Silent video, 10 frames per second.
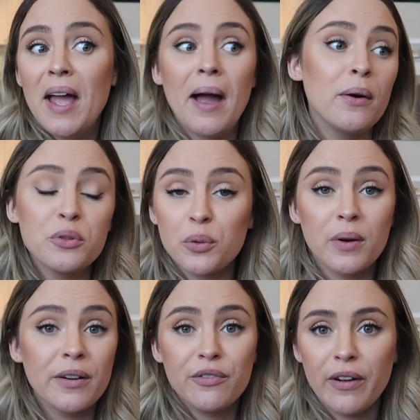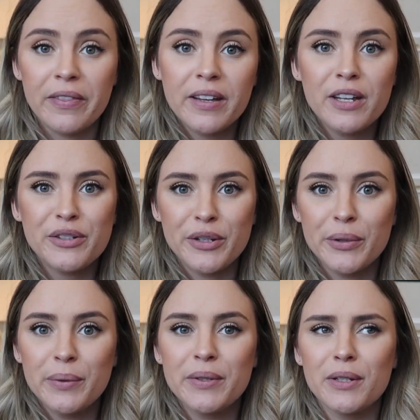outdoor friendly
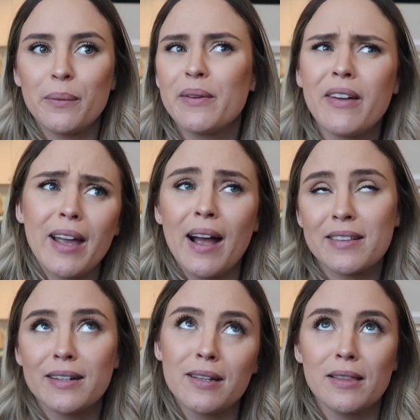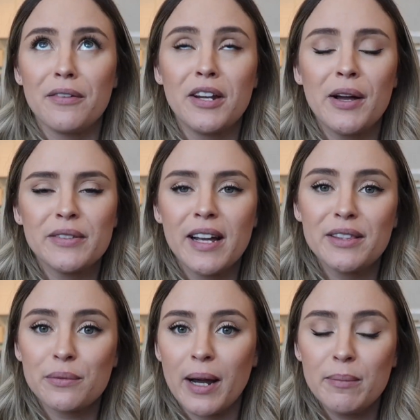too. So we've like accidentally left outside in
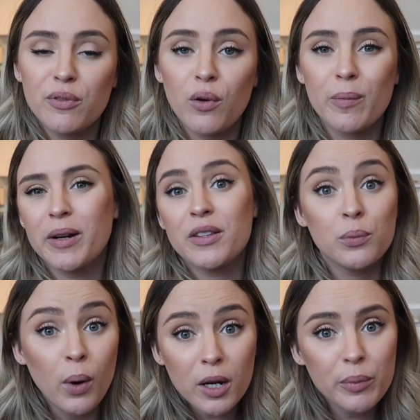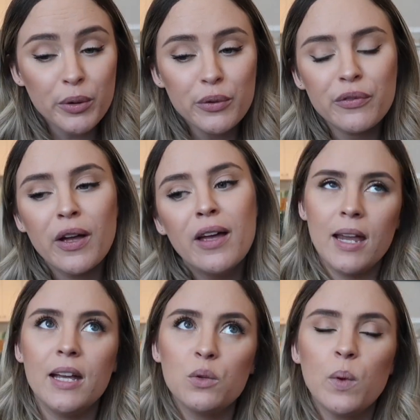the rain before, but it's waterproof.
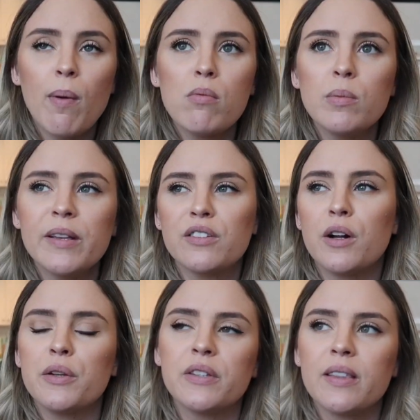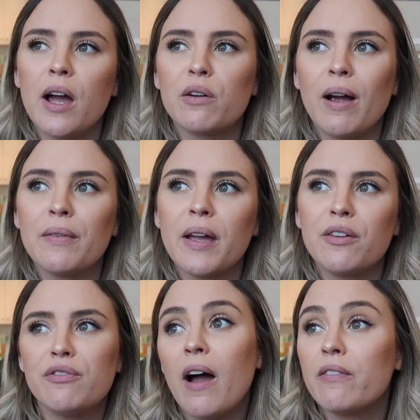And we probably start using that around like
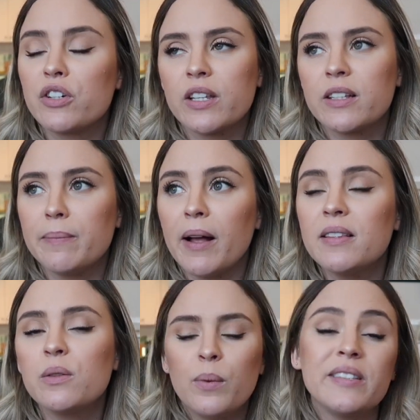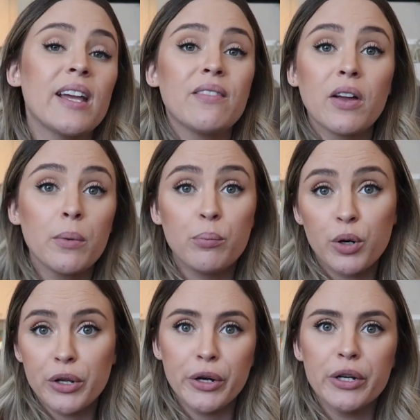five or six months. Once they have like
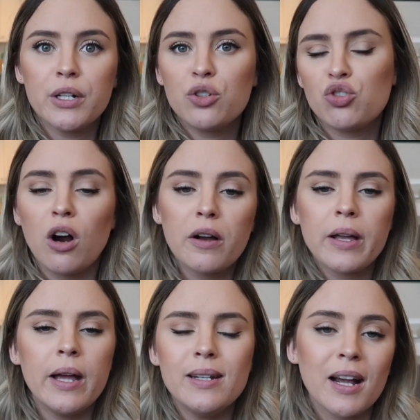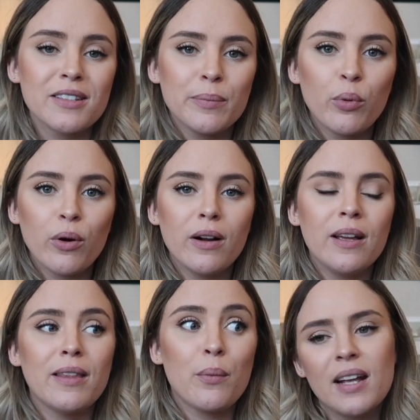pretty good trunk and neck support
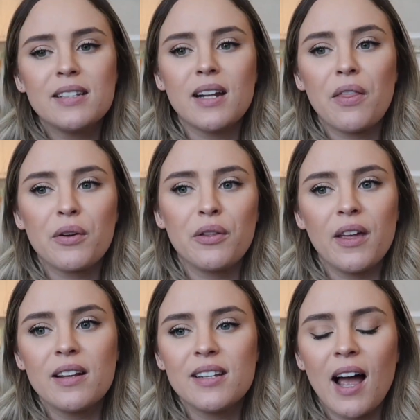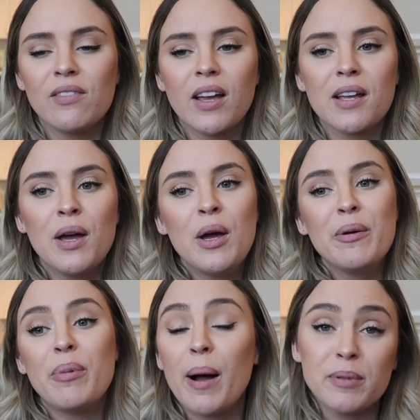and they, it's another good thing to have like
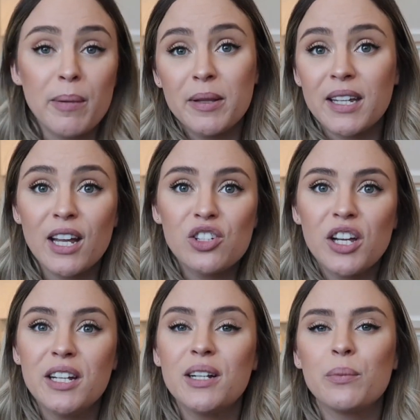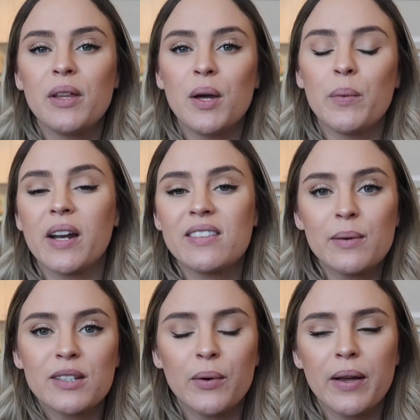popped up in the kitchen when they wanna see
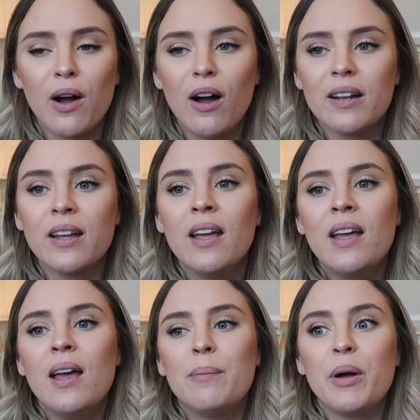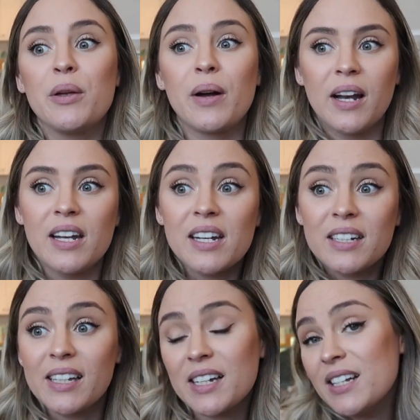what's going on but you kind of need
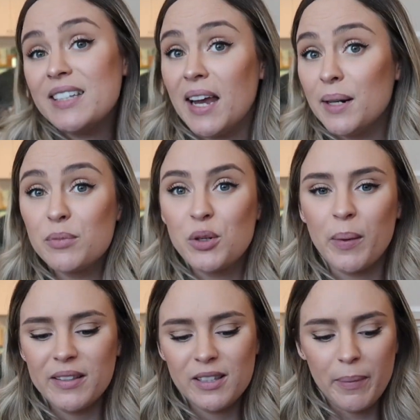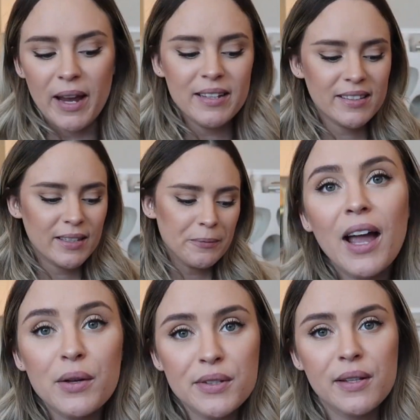to like contain them to one space.
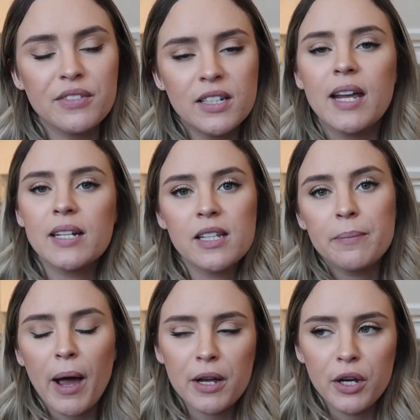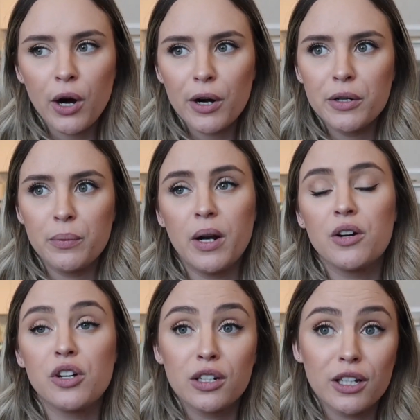I also love to take to the backyard when our
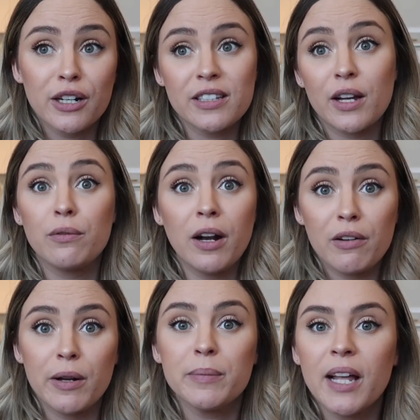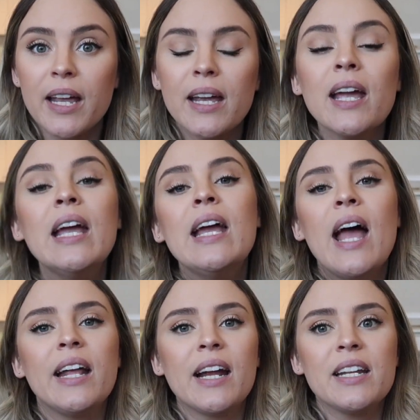toddler is like running around playing
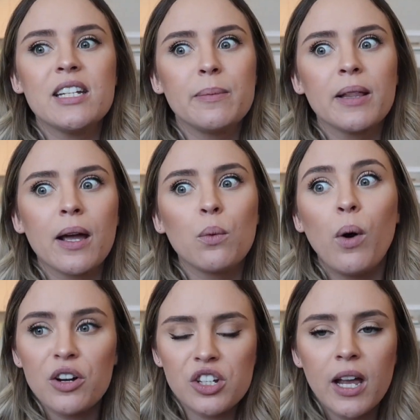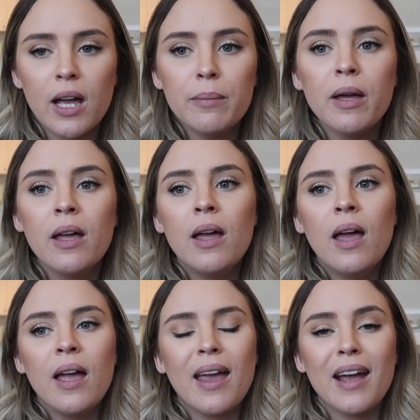and I need to be like watching him
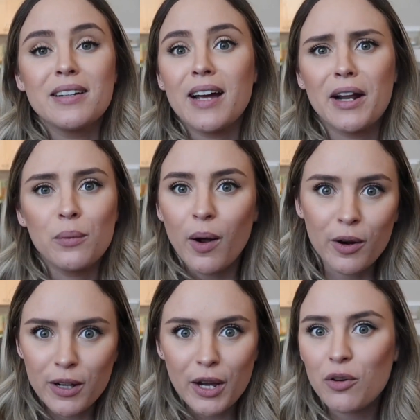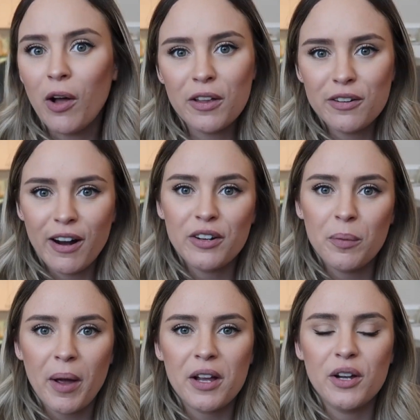and I don't want her like crawling around our
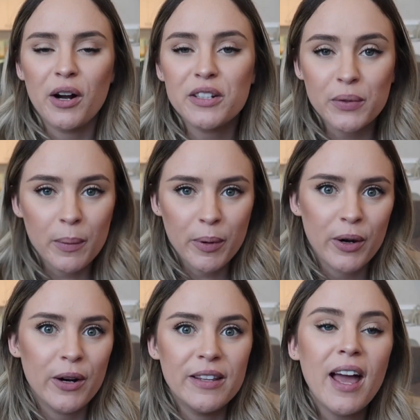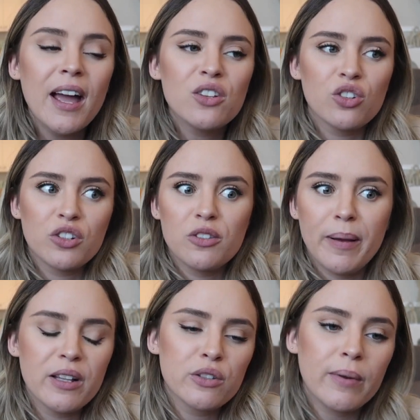backyard so I'll put her in that and she'll just
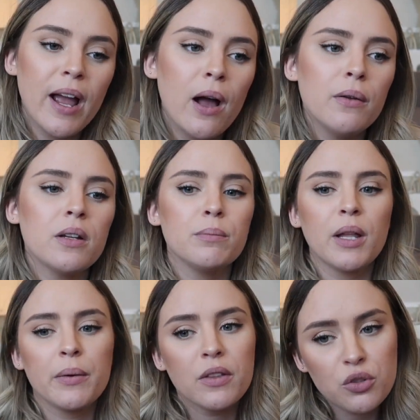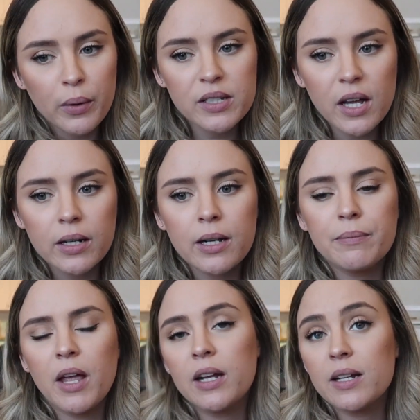bounce around and play with the toys on it
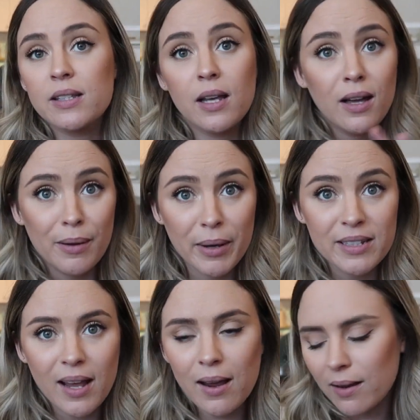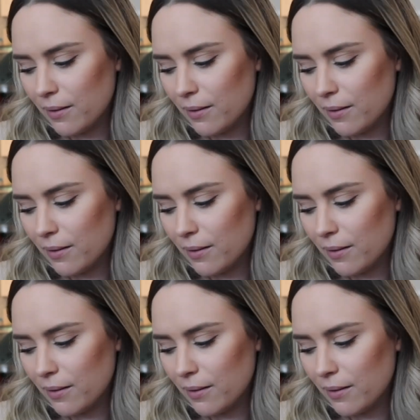and it's amazing.